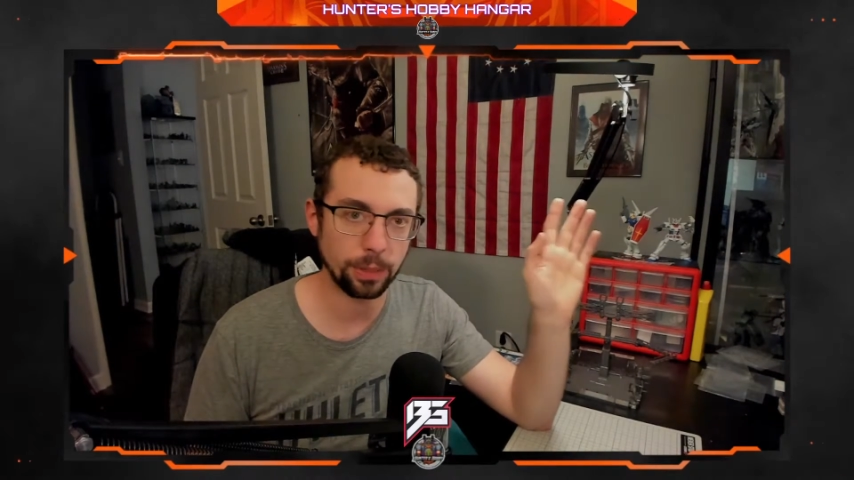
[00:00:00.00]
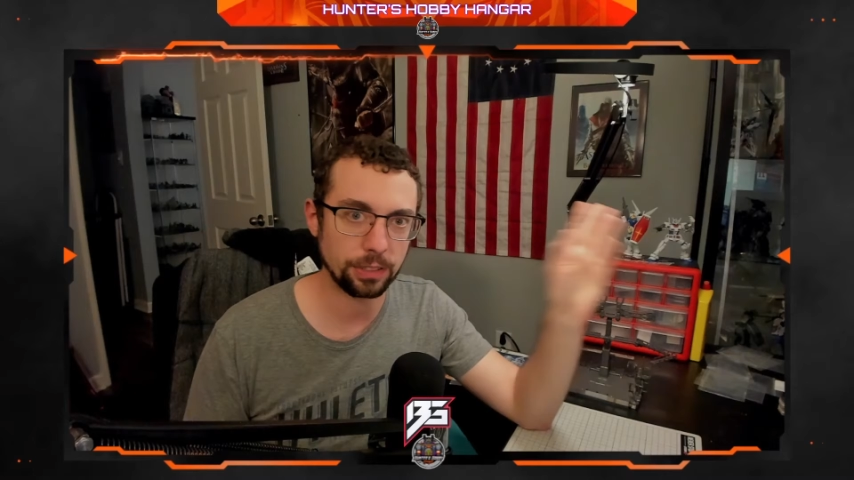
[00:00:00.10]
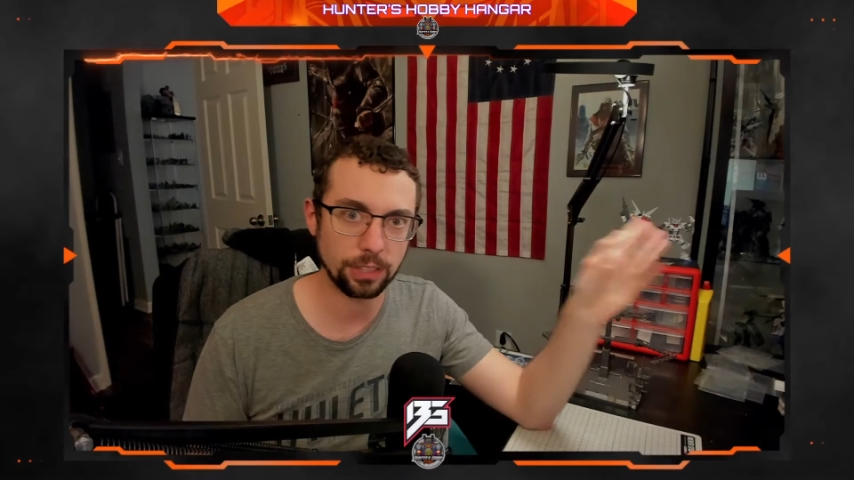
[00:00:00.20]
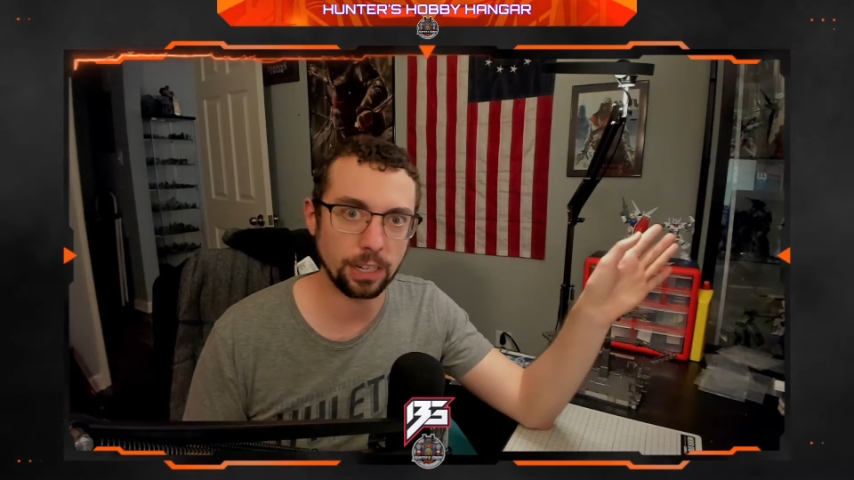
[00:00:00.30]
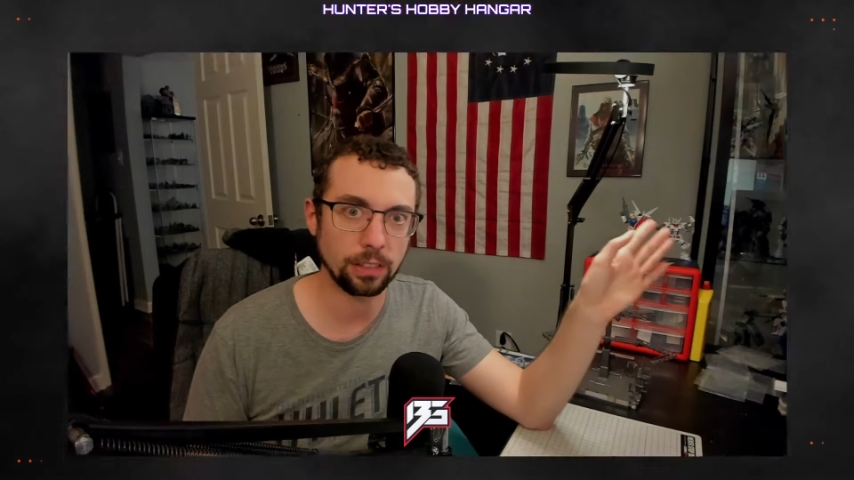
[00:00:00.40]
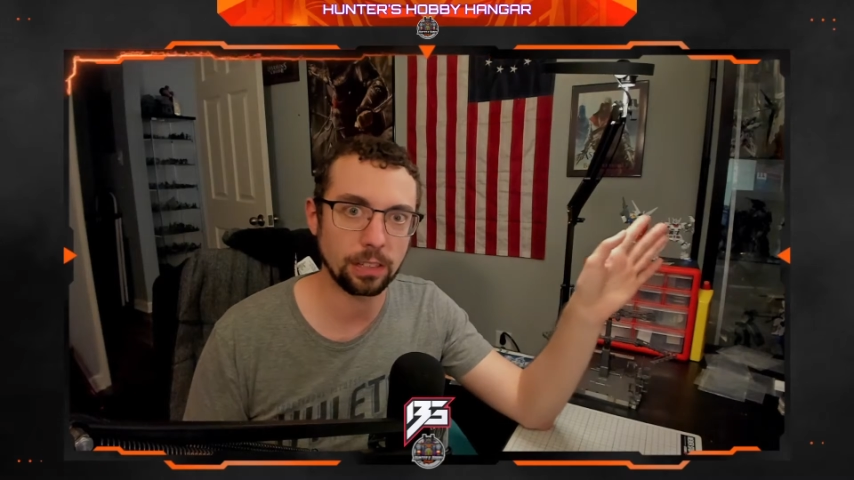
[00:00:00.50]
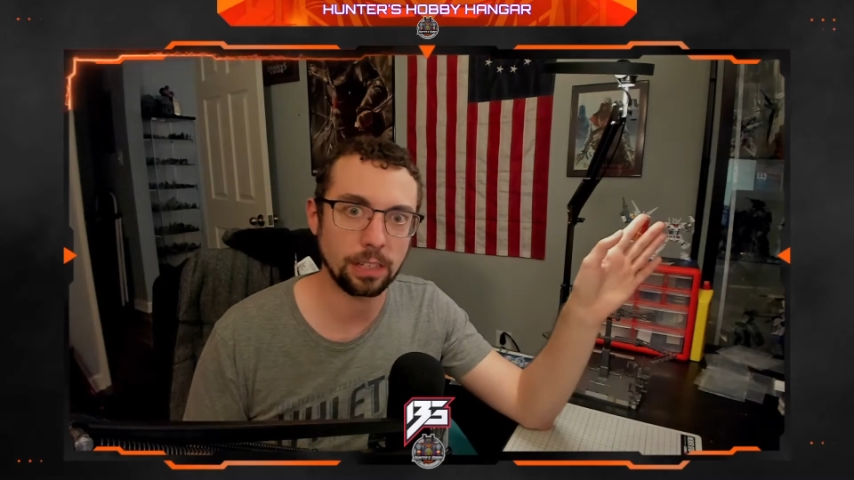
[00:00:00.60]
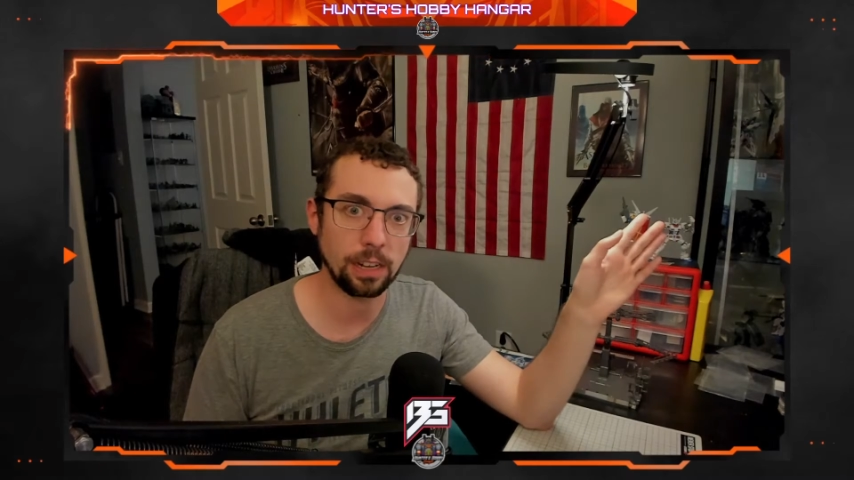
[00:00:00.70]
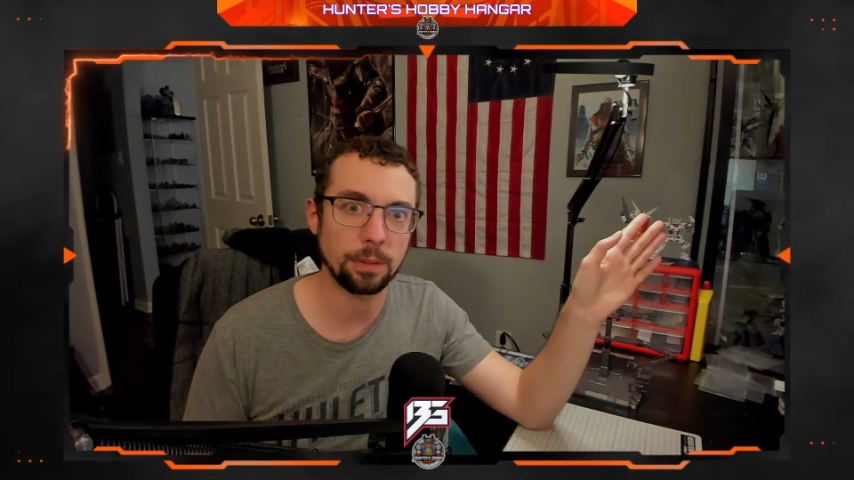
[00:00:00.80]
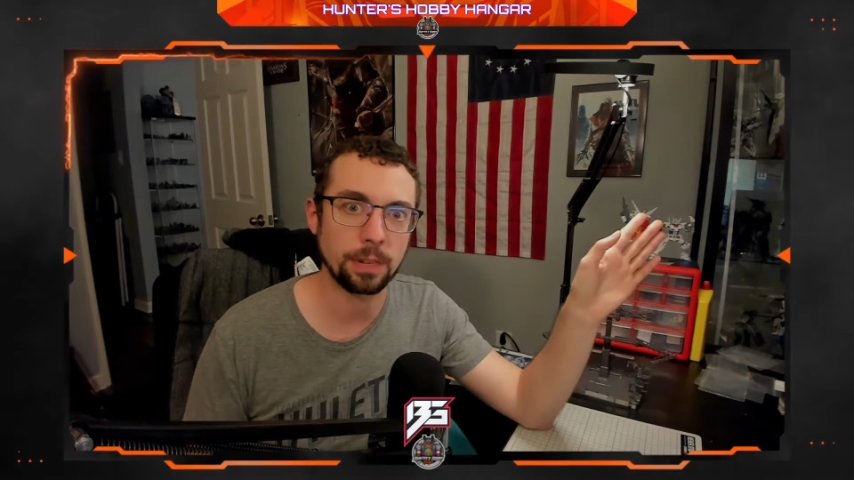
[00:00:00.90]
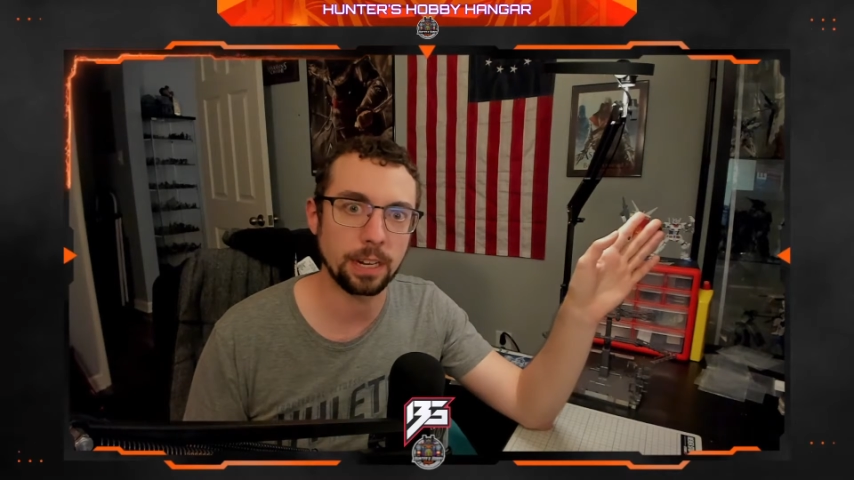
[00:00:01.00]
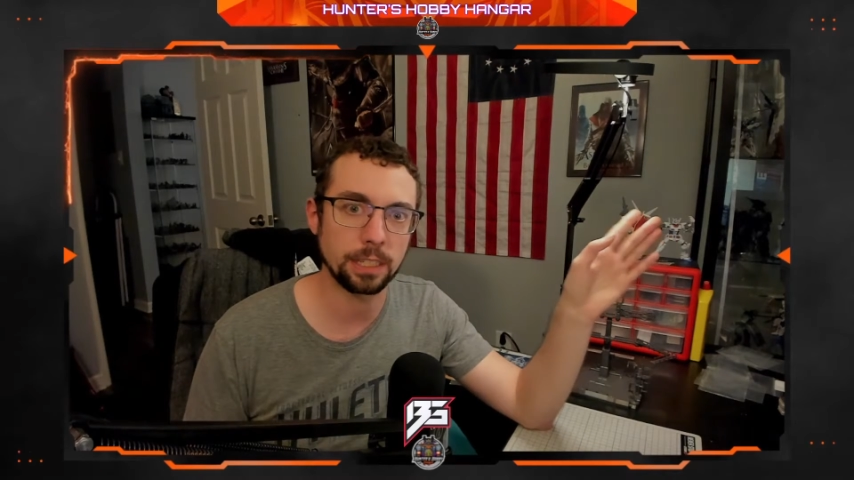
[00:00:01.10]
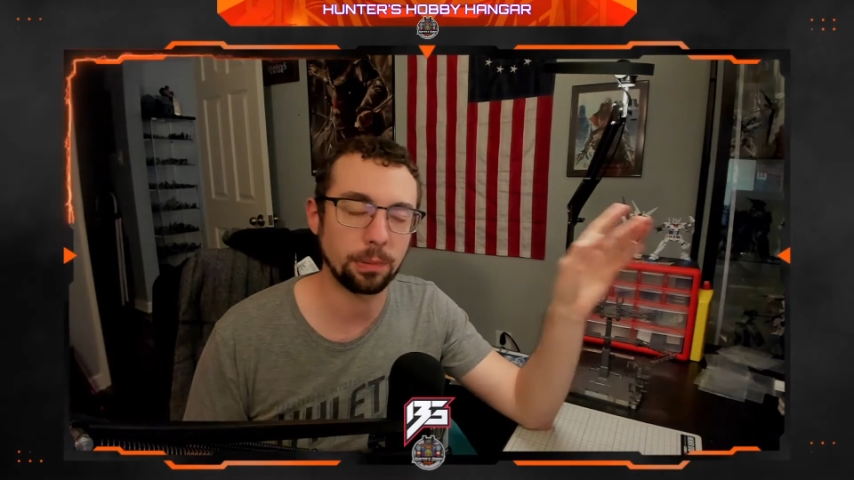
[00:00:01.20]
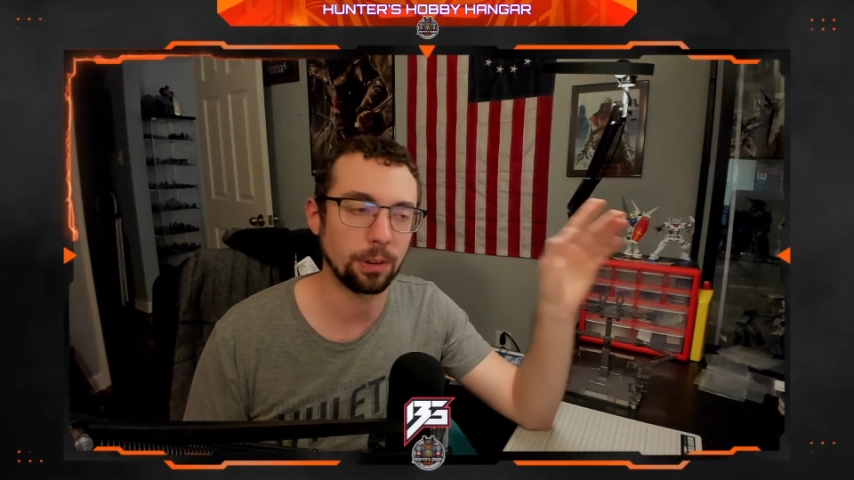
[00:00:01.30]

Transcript: about stealth type guys,